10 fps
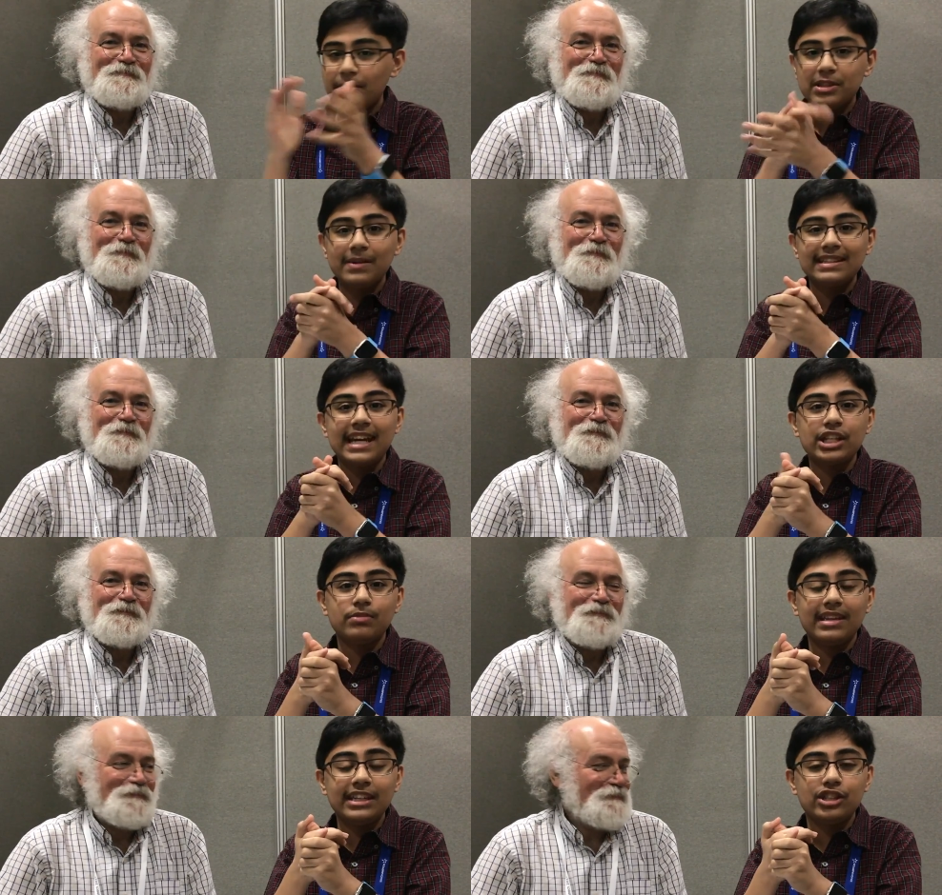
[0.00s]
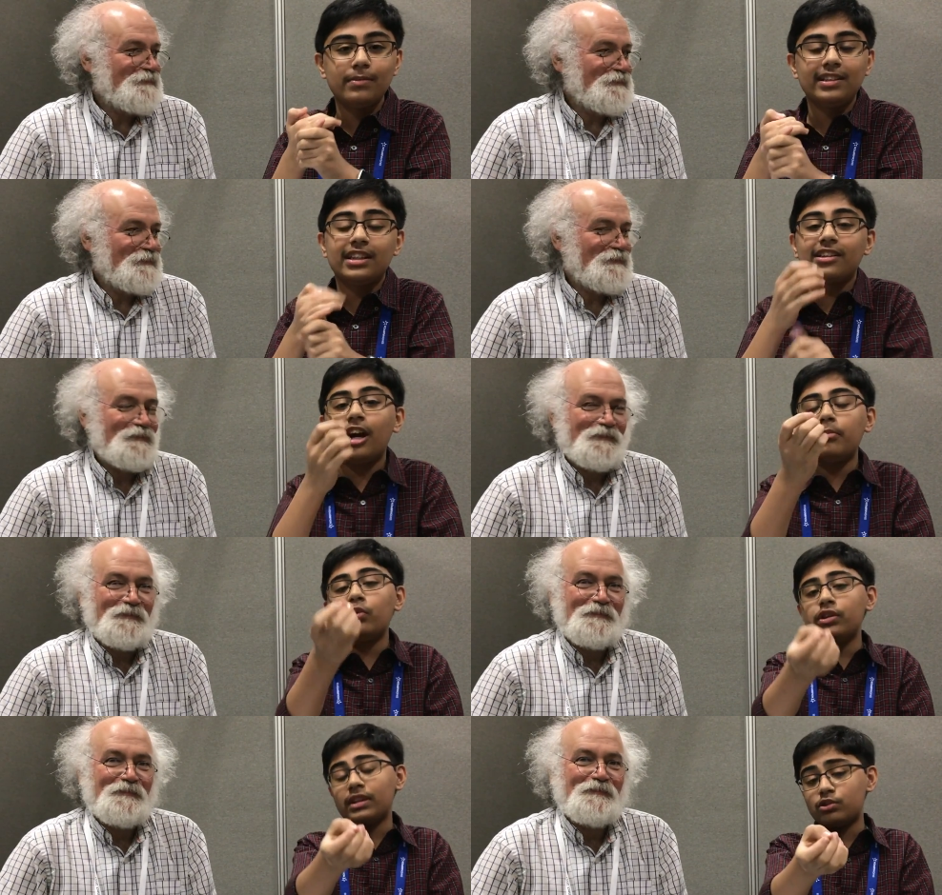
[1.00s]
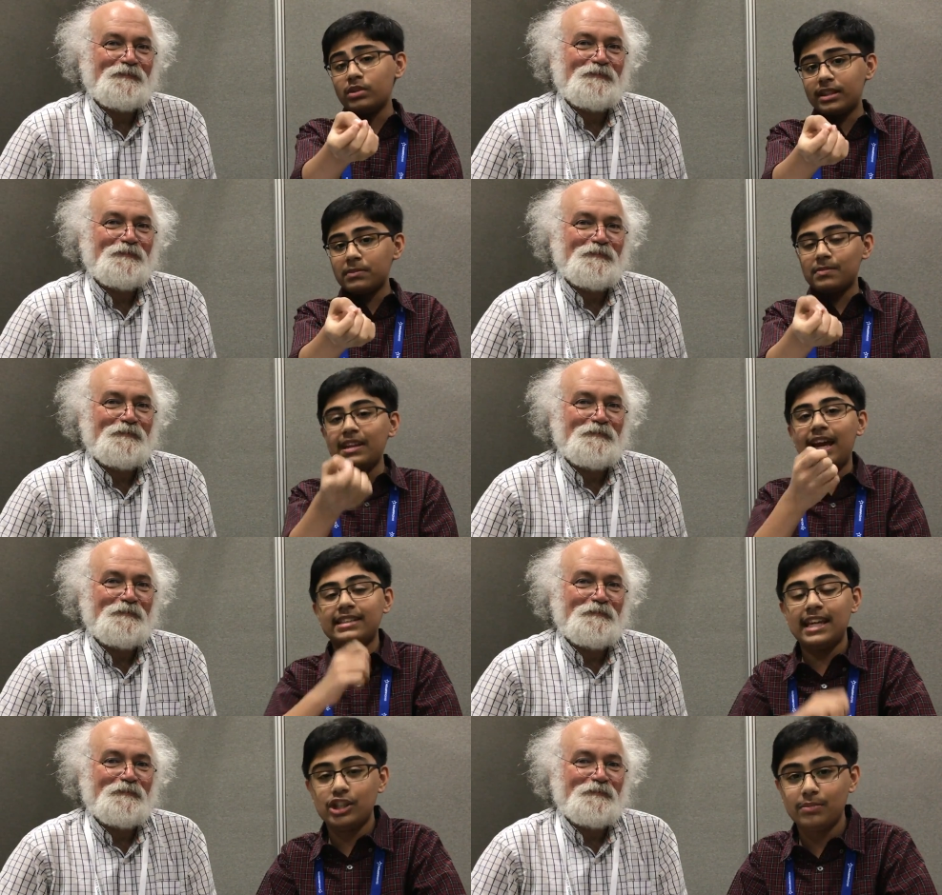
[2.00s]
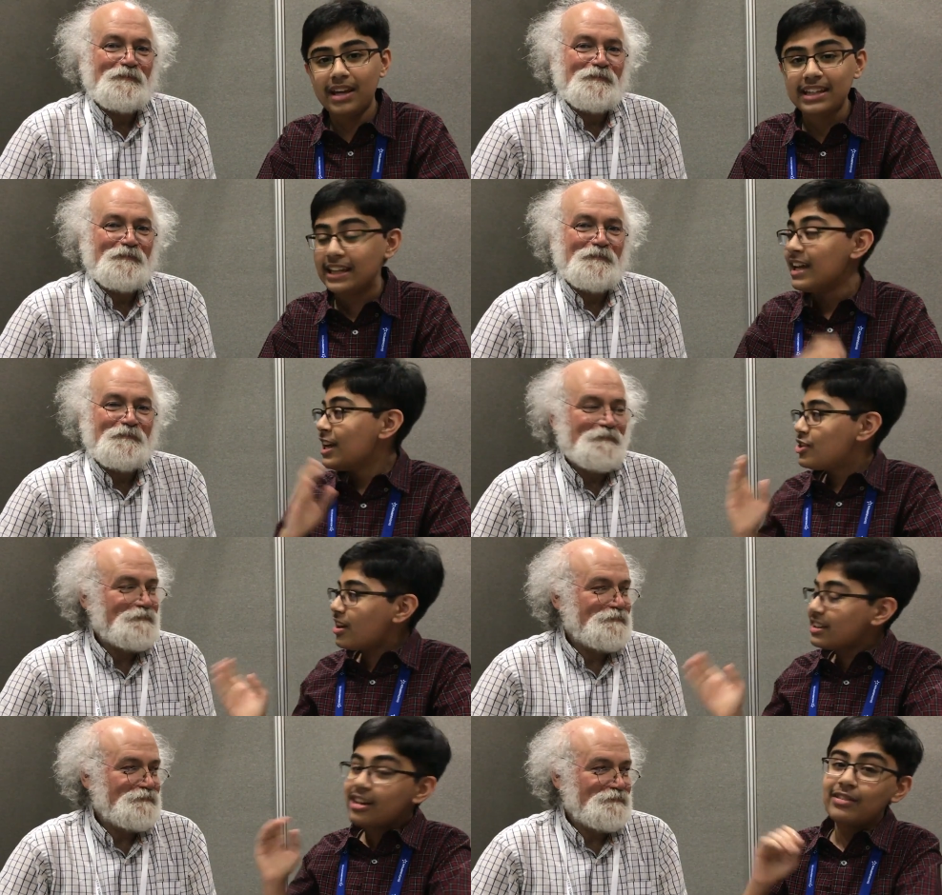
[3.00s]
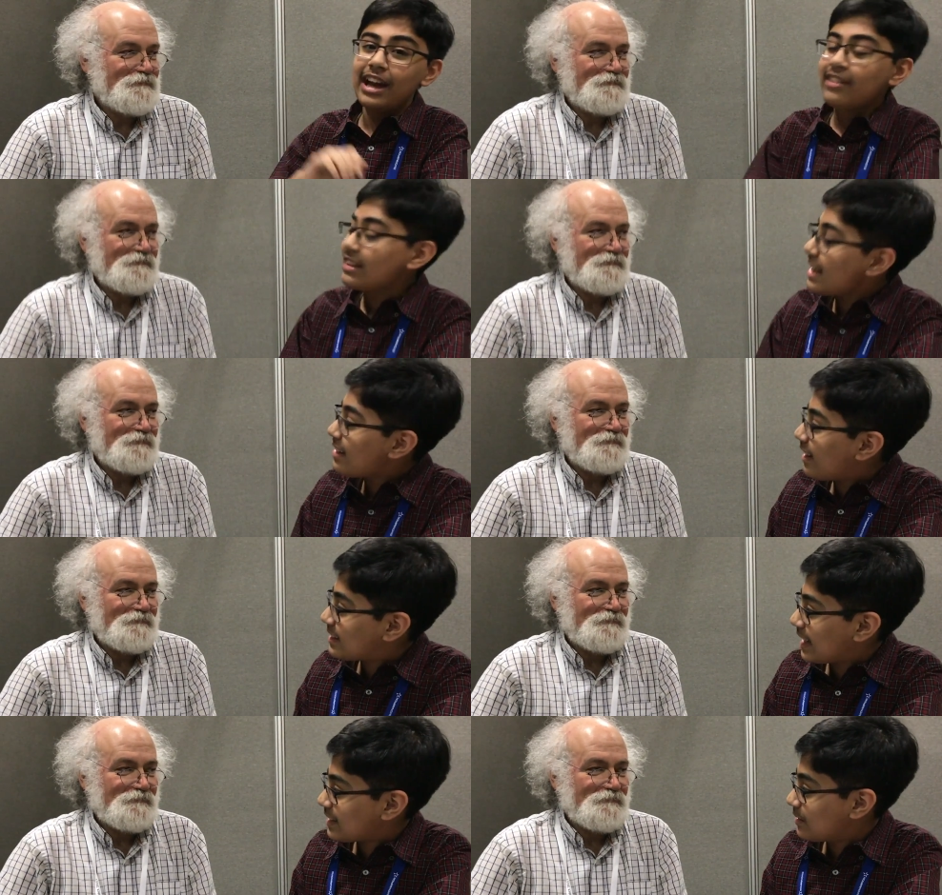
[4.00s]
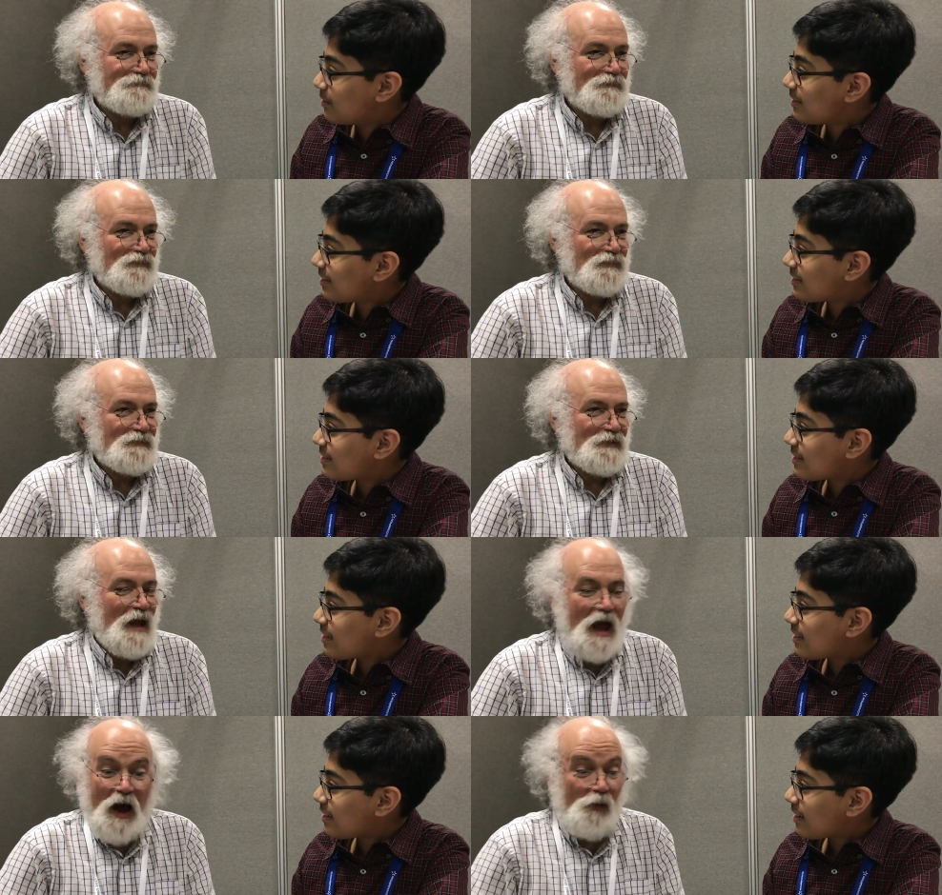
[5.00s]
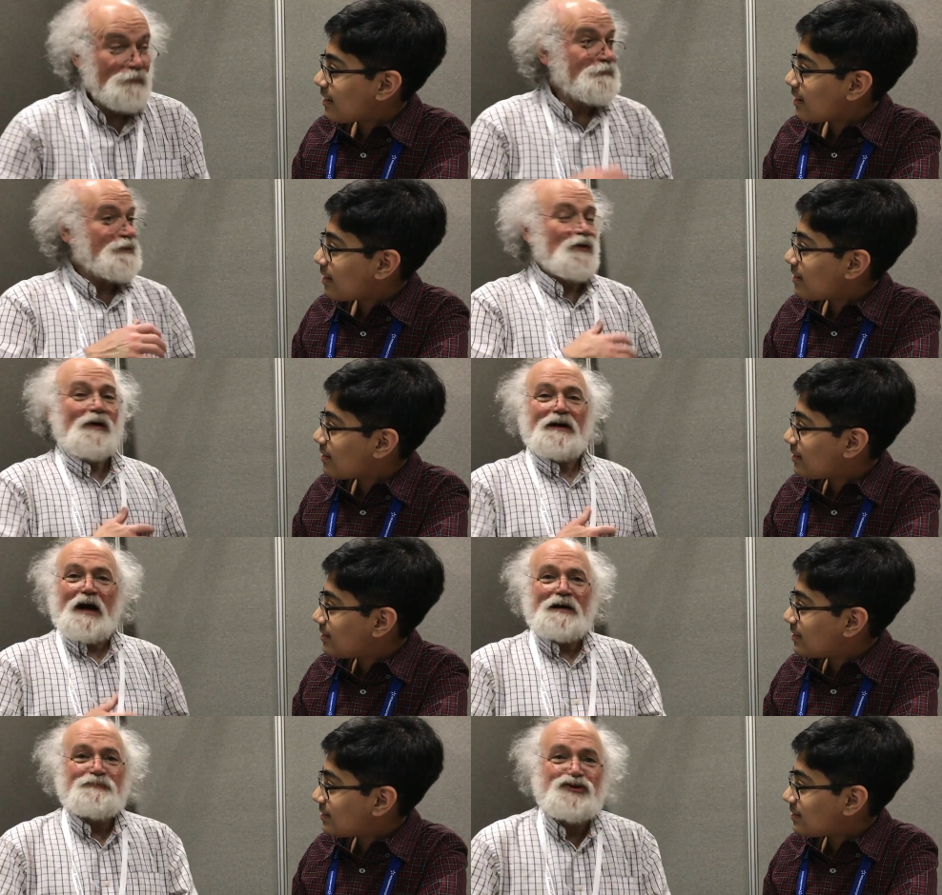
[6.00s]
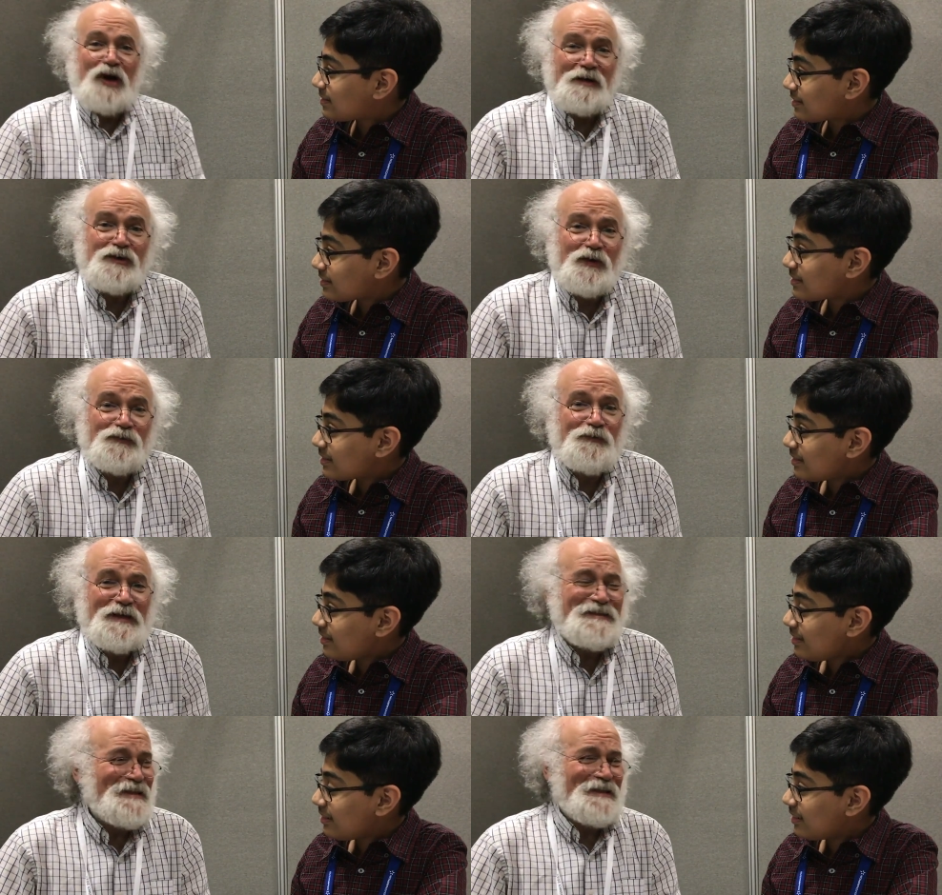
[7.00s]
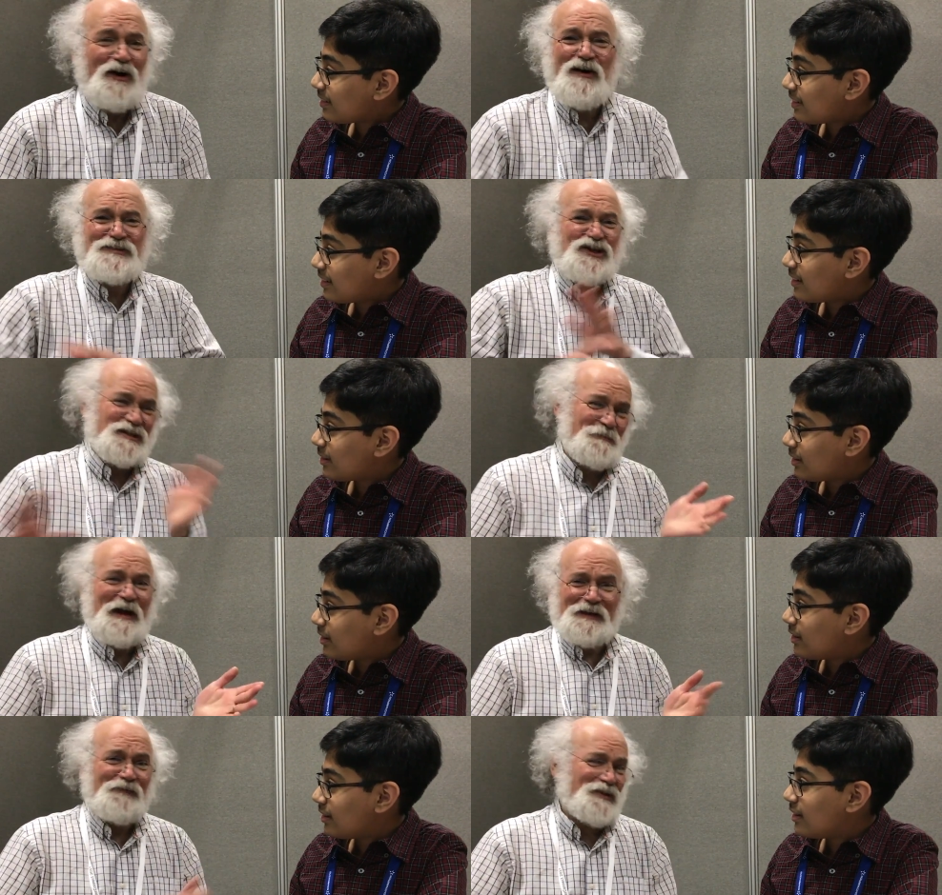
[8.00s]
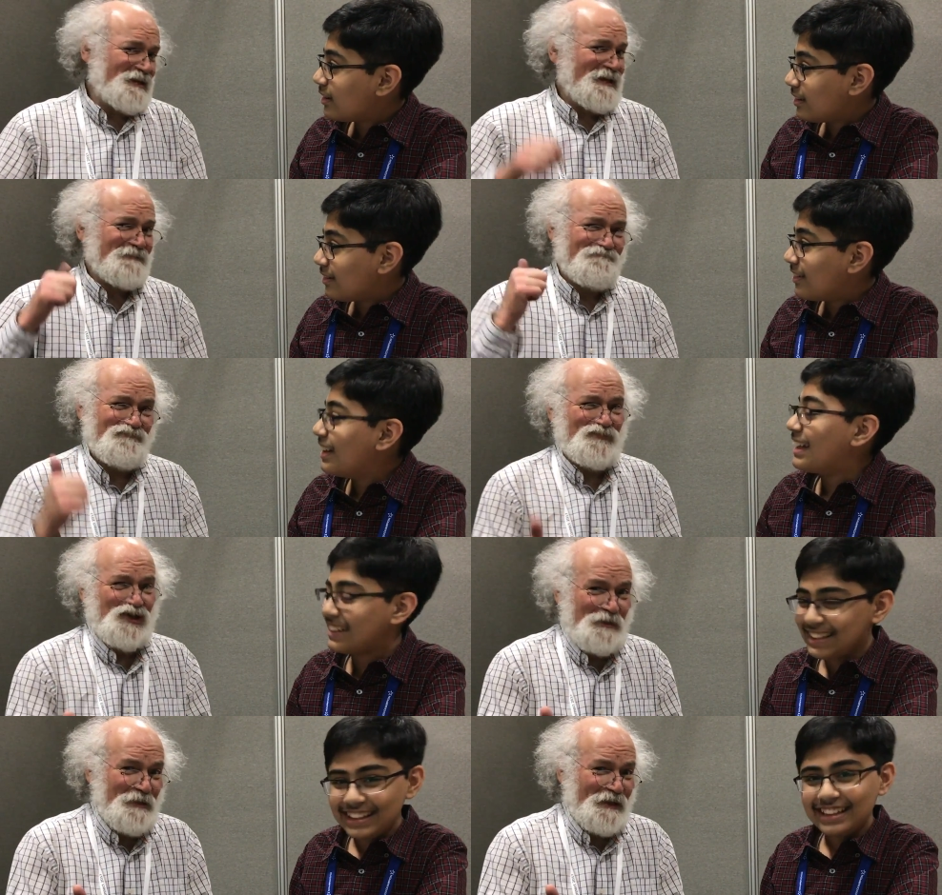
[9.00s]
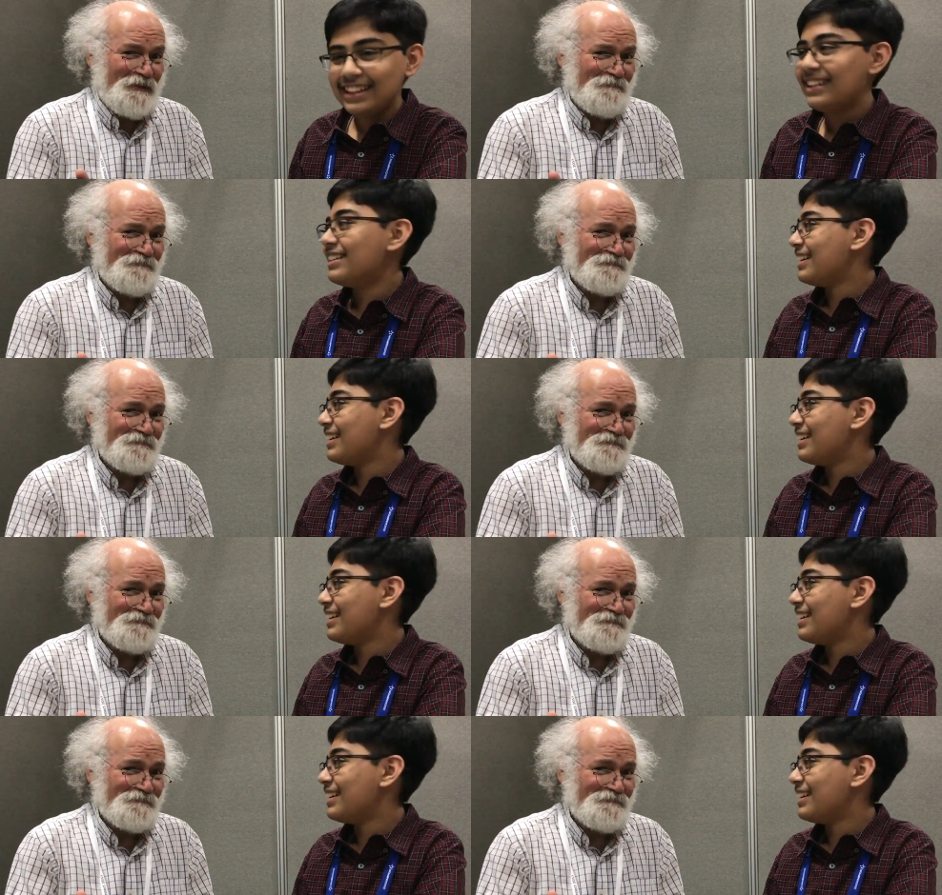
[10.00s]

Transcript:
Speaker 1: them to me at tajumani@gmail.com, or you can tweet them to me at tajumani. John Cohn, how can they contact you?
Speaker 2: Oh, you know what? I'm John Cohn VT on just about everything. Gmail,